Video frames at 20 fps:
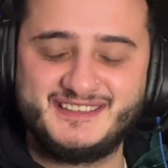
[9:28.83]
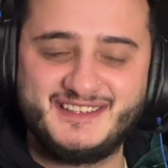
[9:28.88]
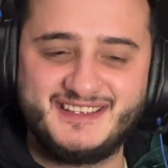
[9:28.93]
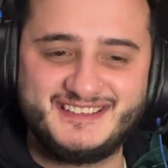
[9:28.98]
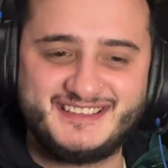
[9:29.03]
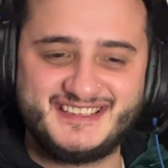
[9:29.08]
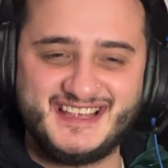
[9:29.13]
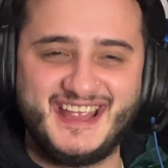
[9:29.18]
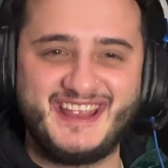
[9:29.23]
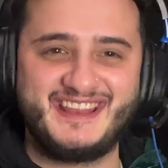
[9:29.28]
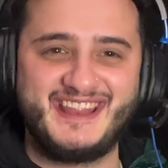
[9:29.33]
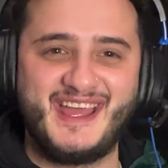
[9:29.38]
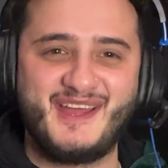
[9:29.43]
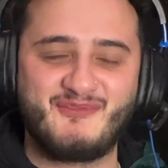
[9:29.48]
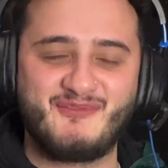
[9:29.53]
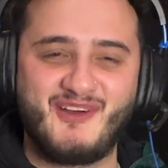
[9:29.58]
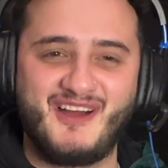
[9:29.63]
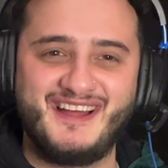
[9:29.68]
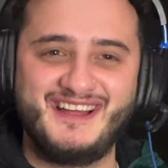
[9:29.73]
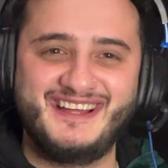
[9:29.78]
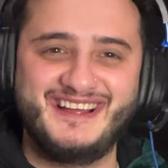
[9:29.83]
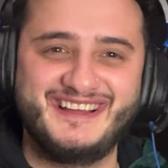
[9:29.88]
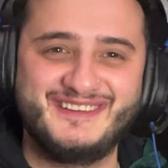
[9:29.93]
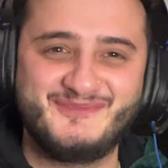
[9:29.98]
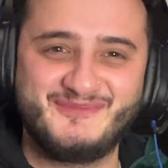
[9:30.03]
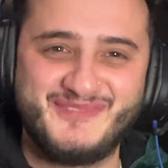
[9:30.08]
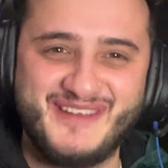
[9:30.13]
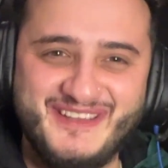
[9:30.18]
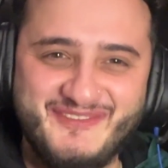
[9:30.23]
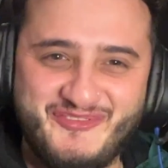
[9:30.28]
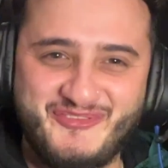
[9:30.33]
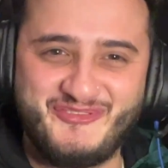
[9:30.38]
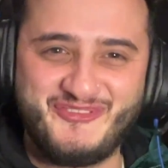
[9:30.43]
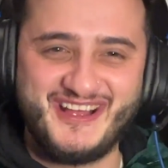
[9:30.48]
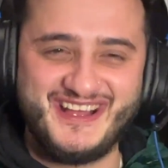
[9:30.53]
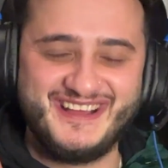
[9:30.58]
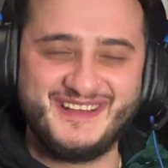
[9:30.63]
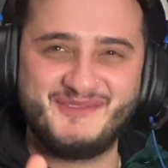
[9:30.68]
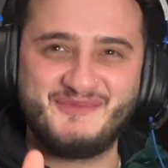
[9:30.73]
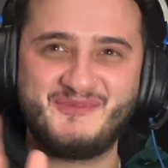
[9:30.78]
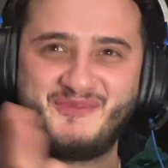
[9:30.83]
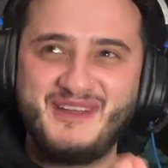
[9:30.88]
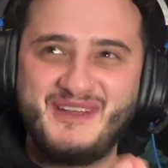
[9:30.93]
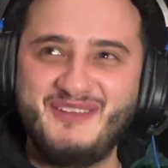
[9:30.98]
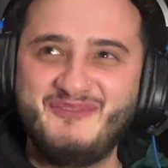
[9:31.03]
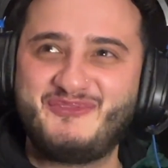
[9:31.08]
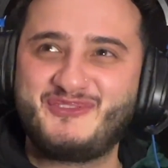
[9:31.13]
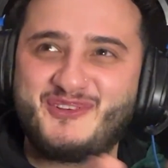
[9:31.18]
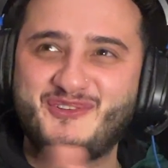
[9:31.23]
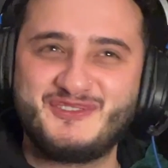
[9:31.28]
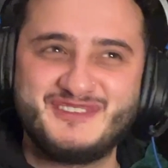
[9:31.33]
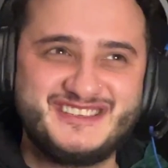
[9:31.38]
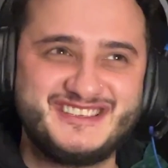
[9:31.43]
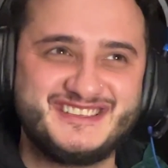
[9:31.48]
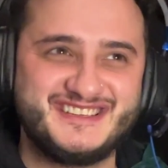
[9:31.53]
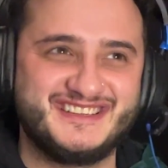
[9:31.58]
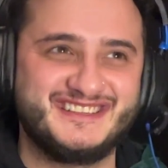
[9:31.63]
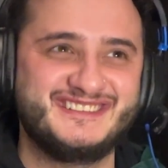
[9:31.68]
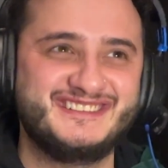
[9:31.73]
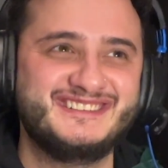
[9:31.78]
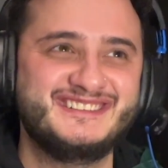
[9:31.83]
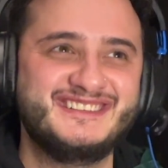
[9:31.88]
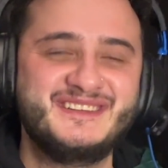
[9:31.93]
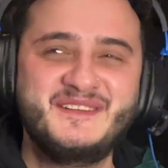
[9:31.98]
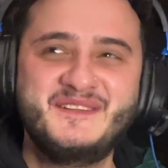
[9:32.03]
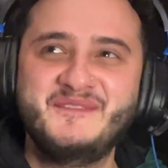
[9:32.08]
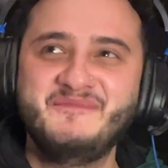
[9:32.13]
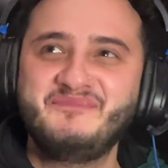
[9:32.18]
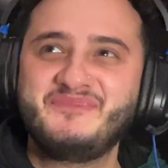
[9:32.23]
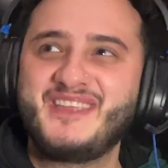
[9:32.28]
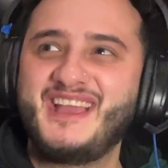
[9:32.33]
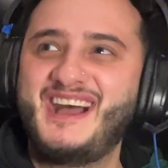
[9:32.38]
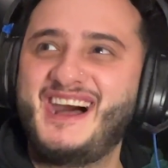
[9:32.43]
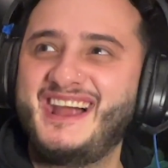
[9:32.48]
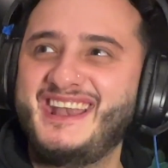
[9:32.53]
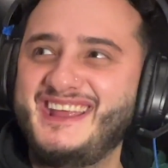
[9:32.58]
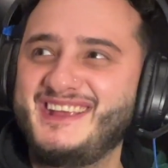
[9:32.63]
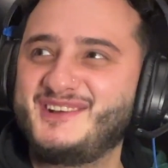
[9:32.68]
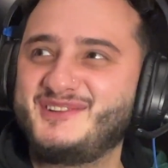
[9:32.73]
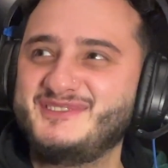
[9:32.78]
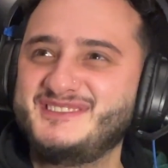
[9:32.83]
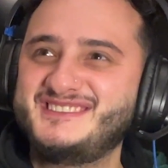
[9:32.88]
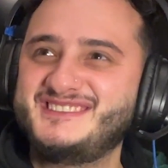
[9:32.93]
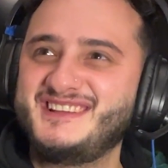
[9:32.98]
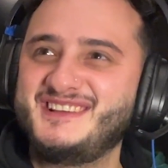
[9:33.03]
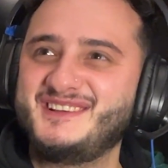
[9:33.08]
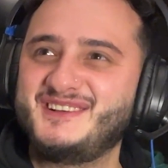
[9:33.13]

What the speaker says: is sitting there, right, with Christian. And then Christian